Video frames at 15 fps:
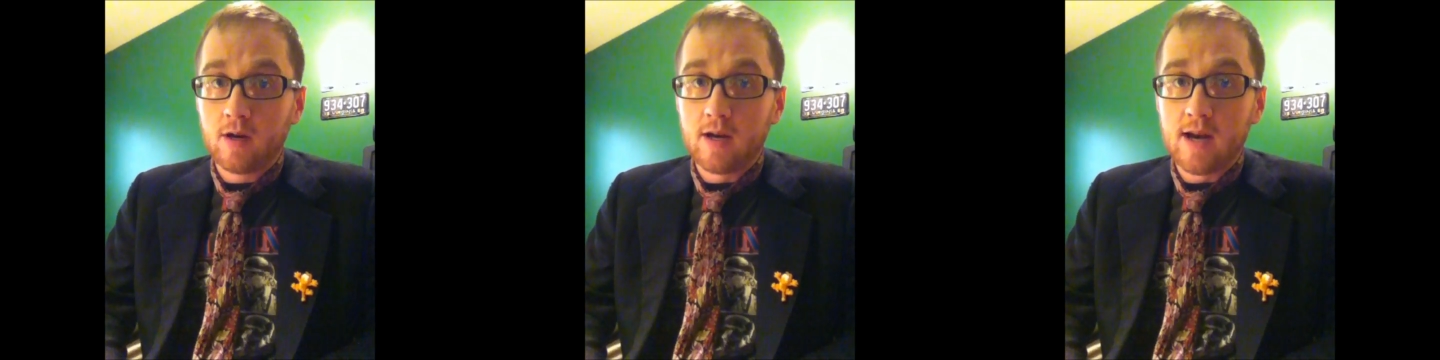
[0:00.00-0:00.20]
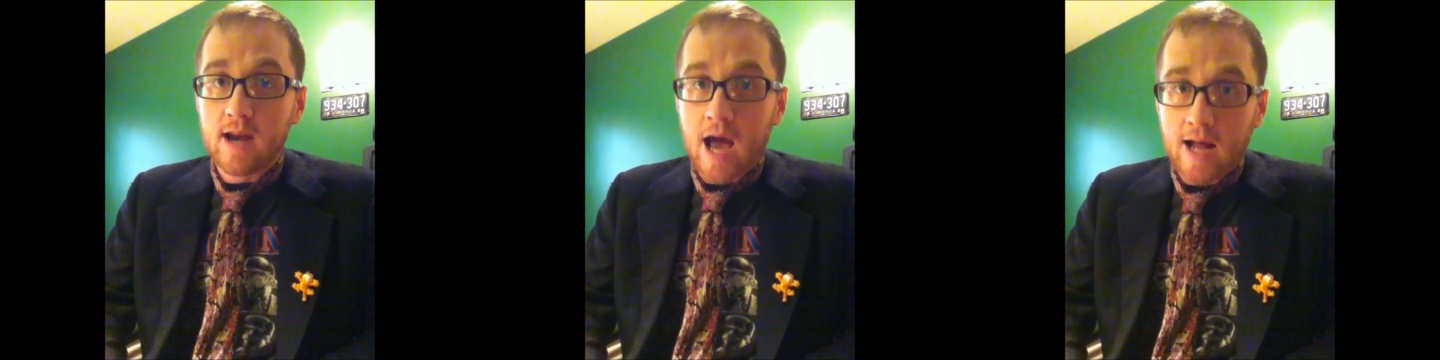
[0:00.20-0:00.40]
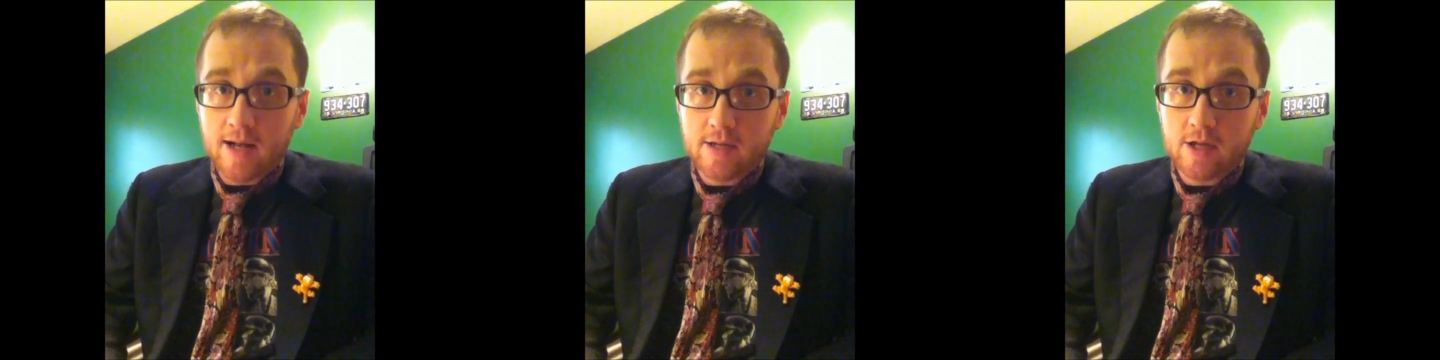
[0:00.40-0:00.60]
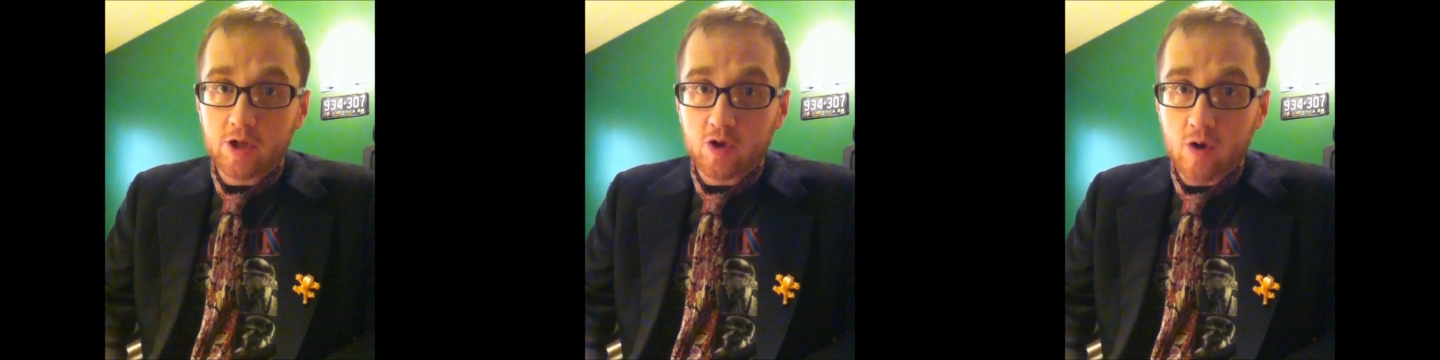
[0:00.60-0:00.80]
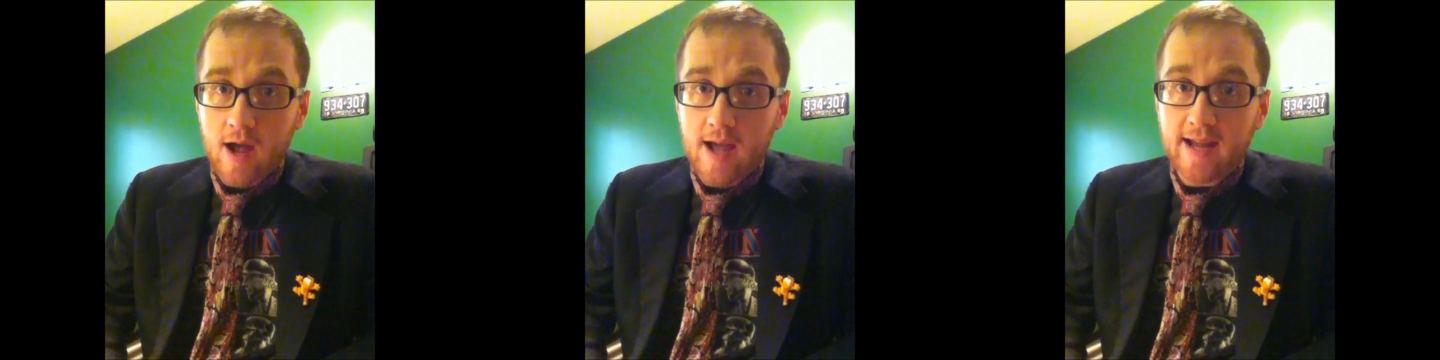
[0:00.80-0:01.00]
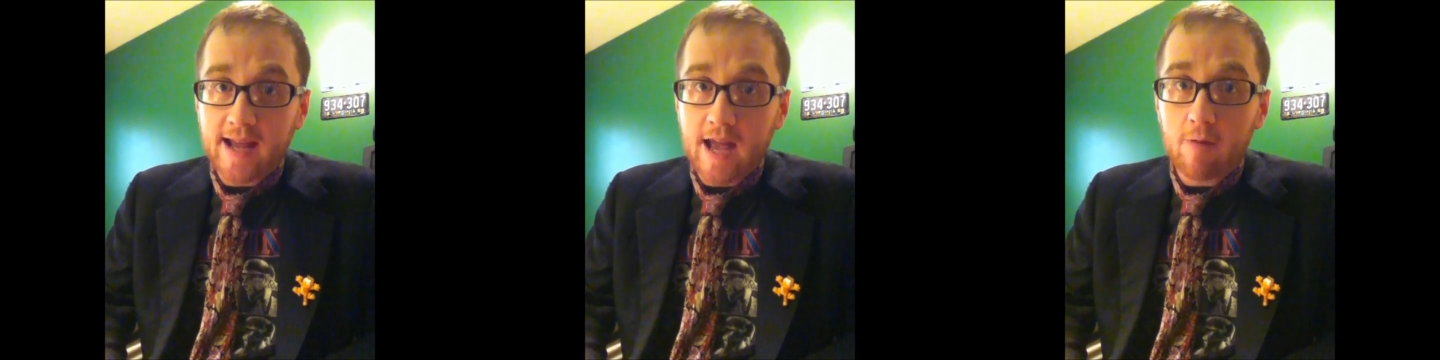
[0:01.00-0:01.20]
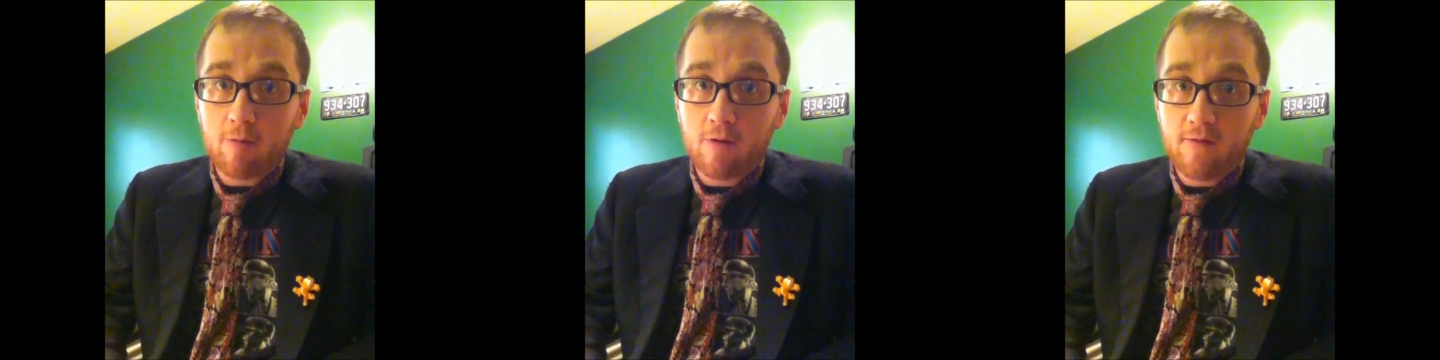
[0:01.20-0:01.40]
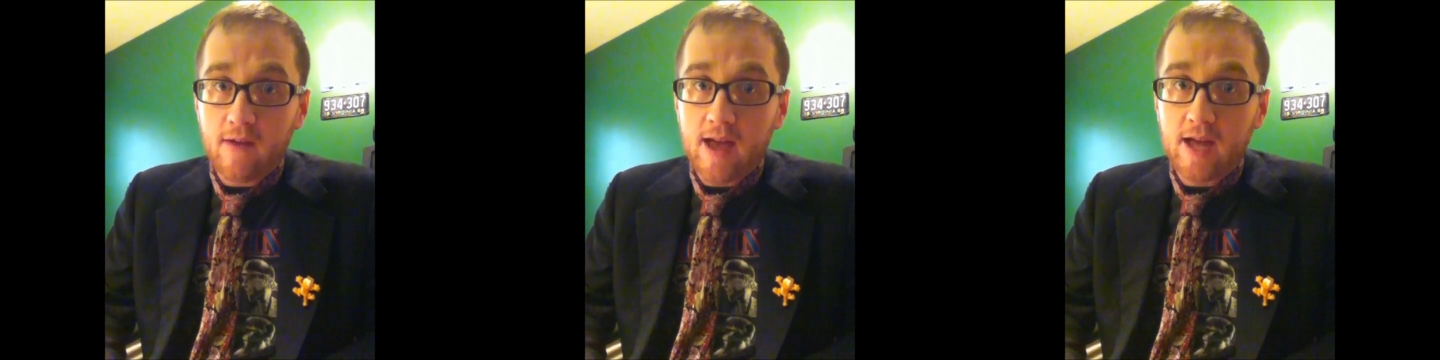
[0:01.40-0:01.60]
not to try and get
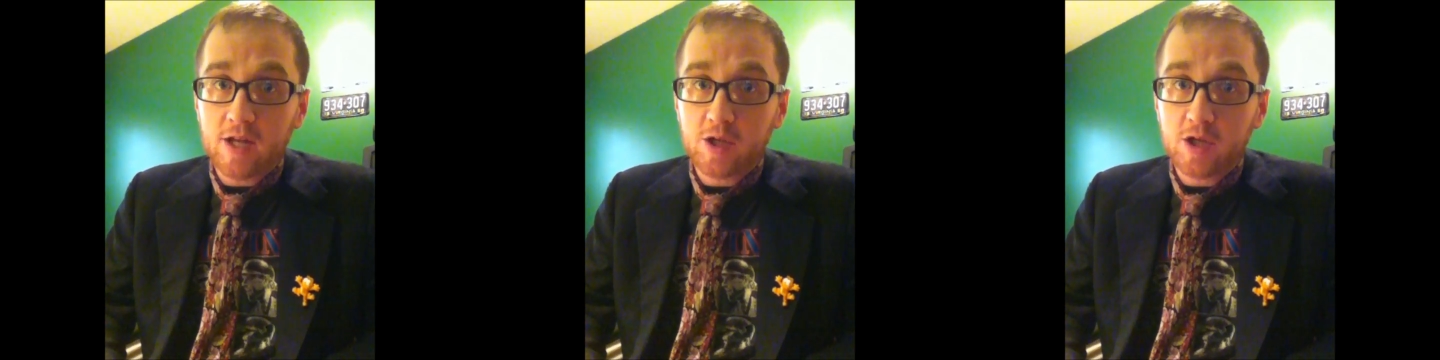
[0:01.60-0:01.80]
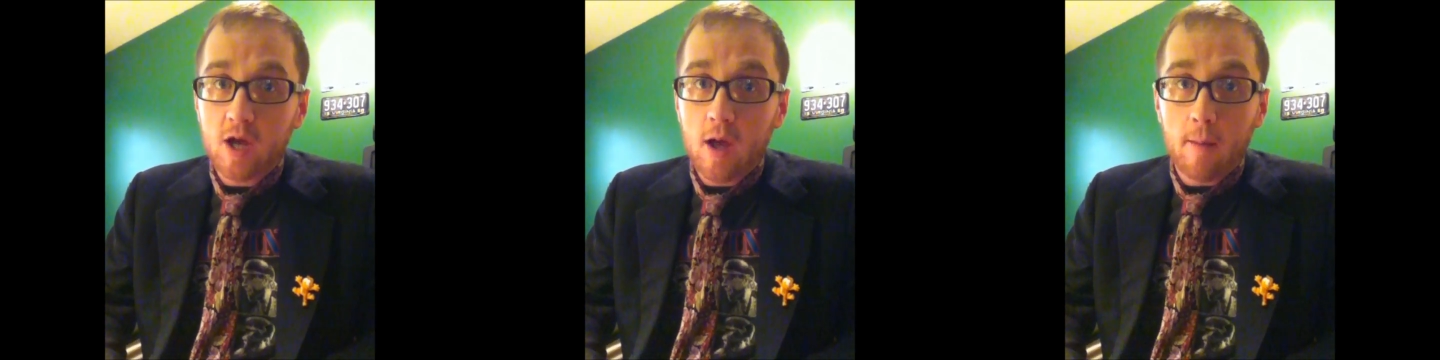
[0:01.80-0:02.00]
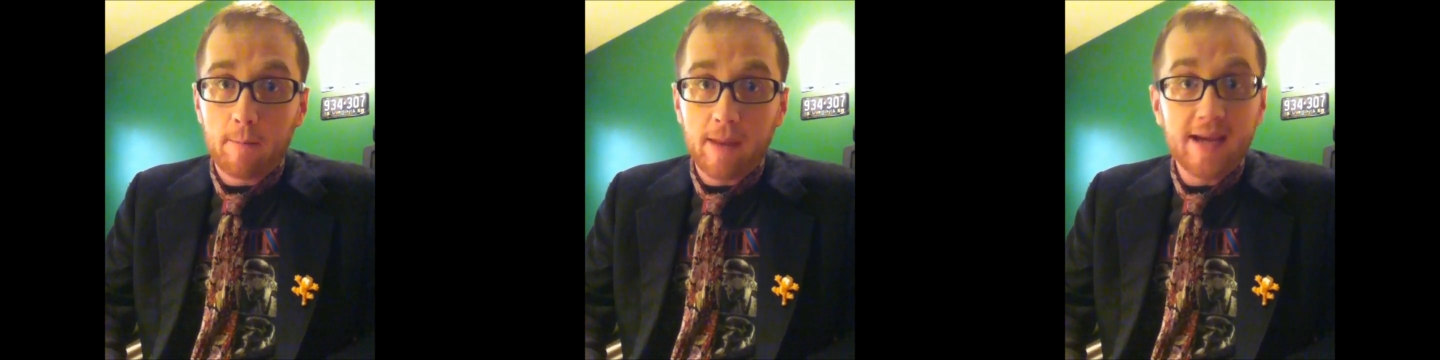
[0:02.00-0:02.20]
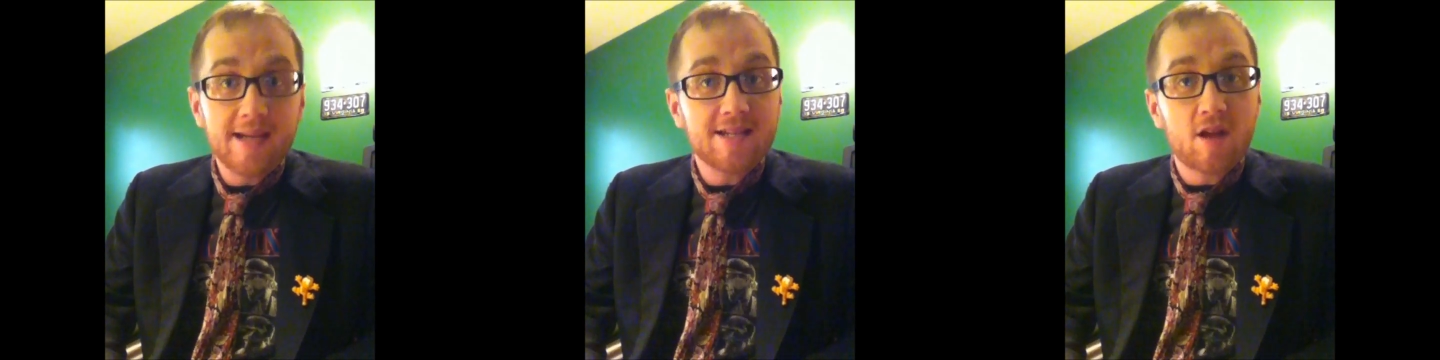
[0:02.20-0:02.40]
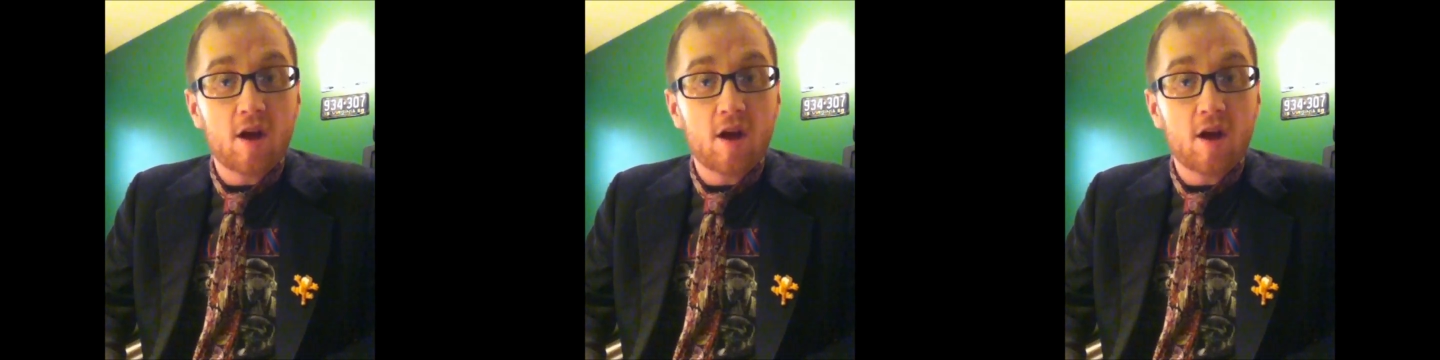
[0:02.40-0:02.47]
revenge based